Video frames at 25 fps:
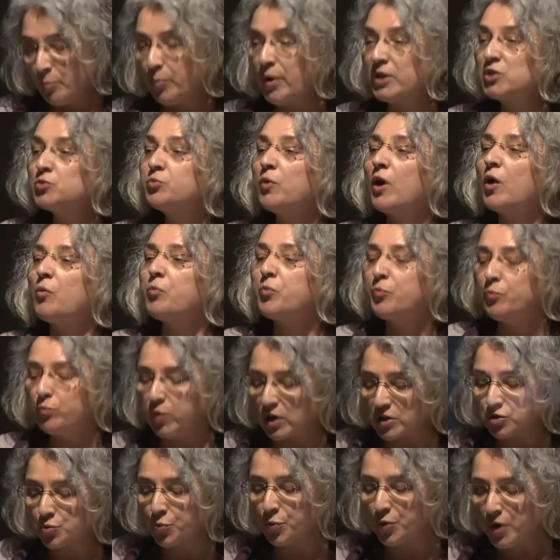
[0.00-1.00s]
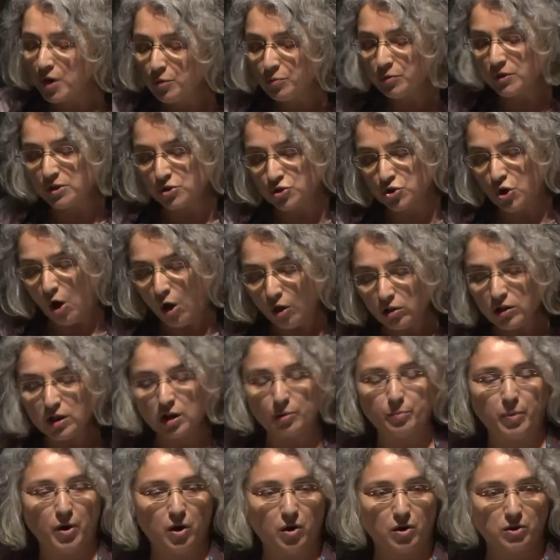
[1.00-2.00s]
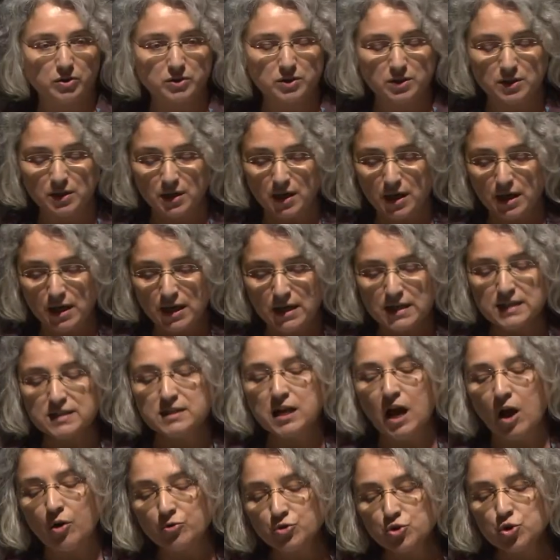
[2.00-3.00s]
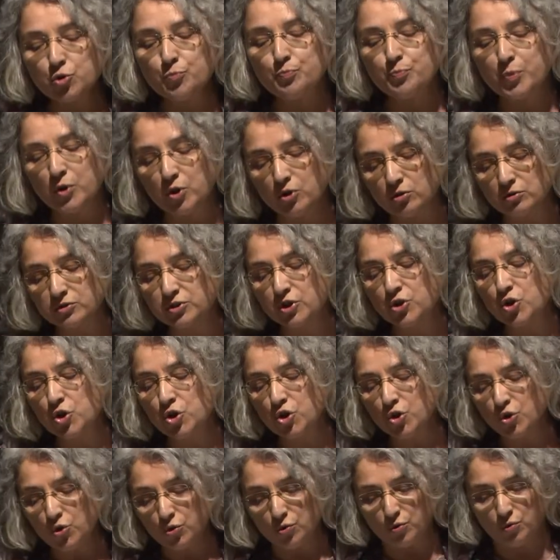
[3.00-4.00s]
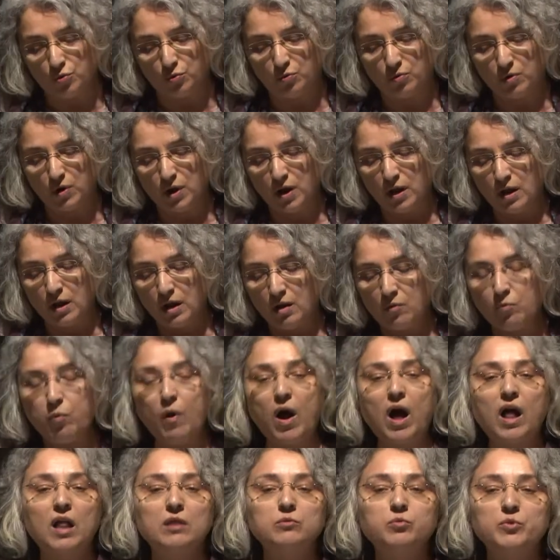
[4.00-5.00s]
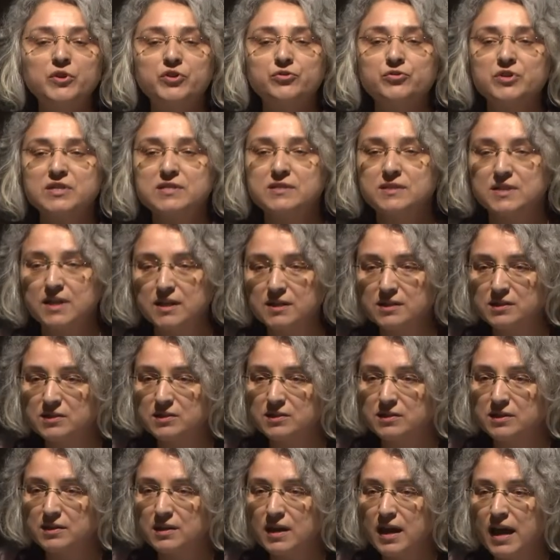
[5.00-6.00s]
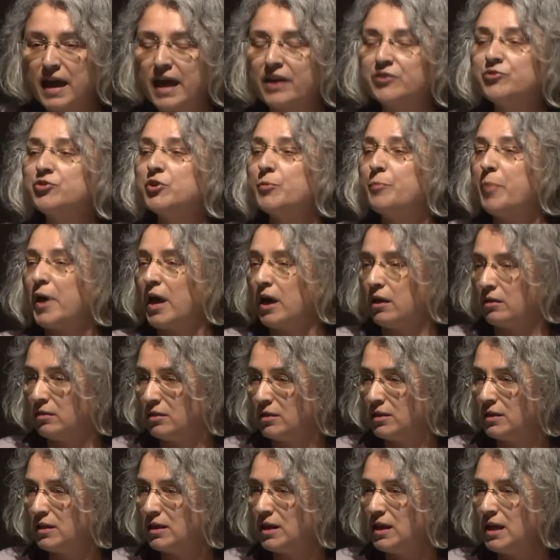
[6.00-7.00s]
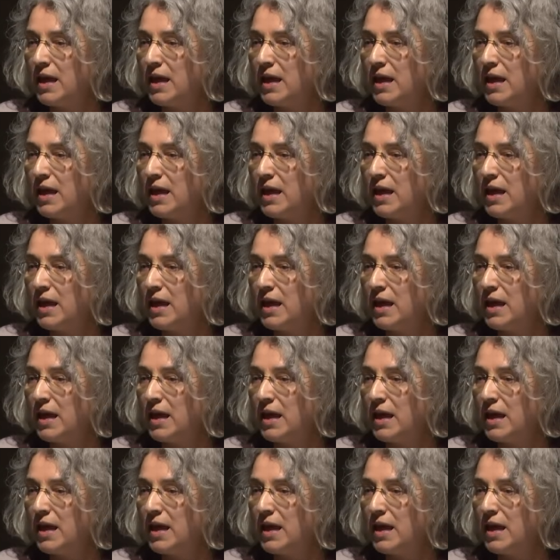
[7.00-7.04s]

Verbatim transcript: But what, what we will talk about is how to build anew while we resist and rebel.